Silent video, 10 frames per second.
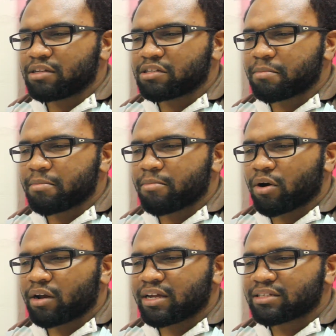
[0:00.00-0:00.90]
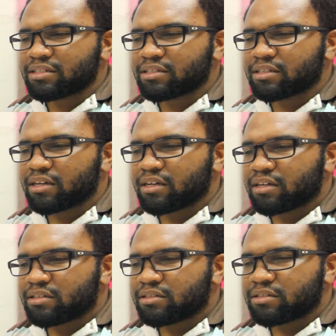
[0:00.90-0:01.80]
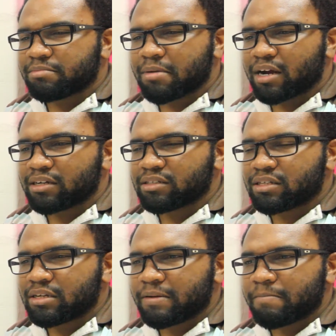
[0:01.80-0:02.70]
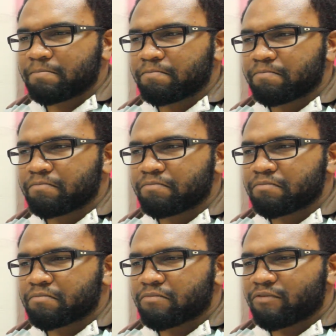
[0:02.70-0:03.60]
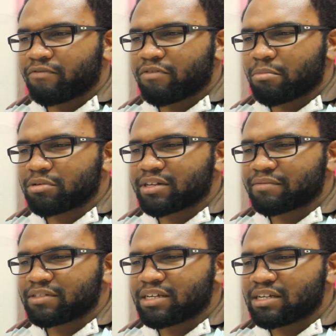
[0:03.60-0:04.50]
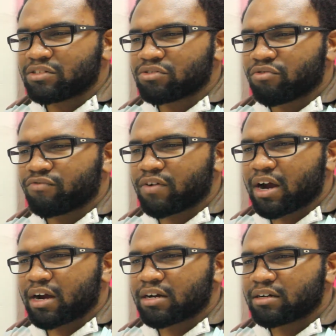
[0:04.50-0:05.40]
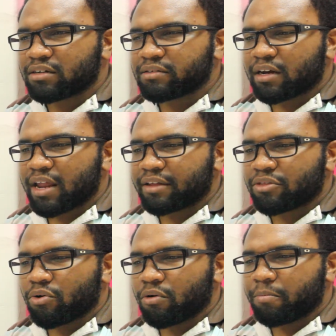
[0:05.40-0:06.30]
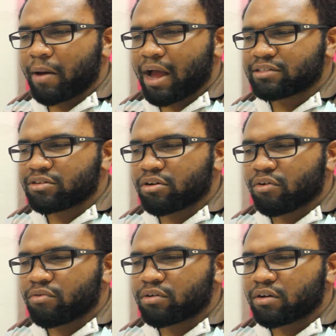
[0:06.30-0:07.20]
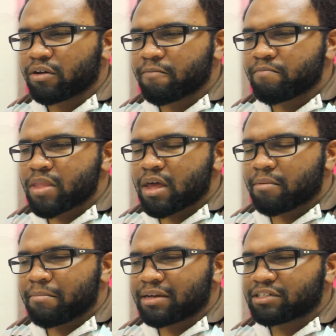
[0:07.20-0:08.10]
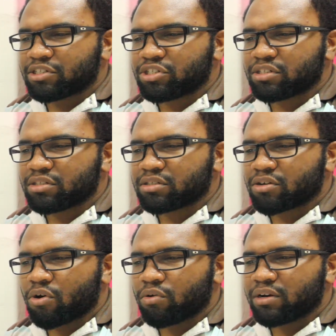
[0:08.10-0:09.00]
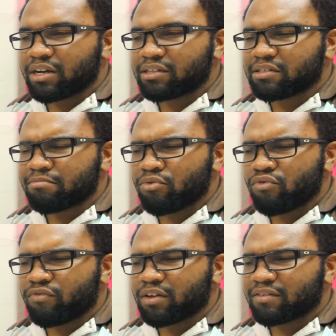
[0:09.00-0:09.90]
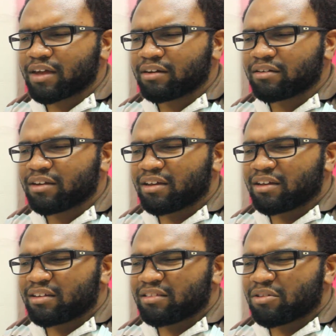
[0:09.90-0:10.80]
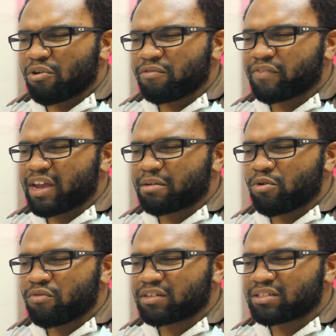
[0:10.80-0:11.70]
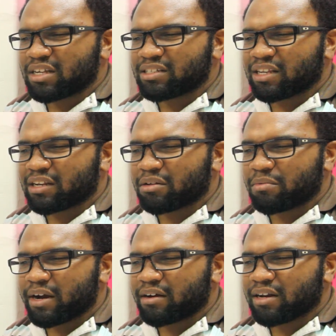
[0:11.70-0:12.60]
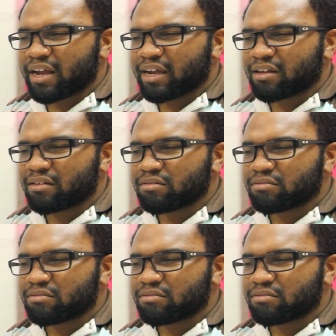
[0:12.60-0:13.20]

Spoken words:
to be more or less smart from what I've seen so far. And like the whole passing around messages coded into movies, and the whole fake movies thing's a little weird. Like,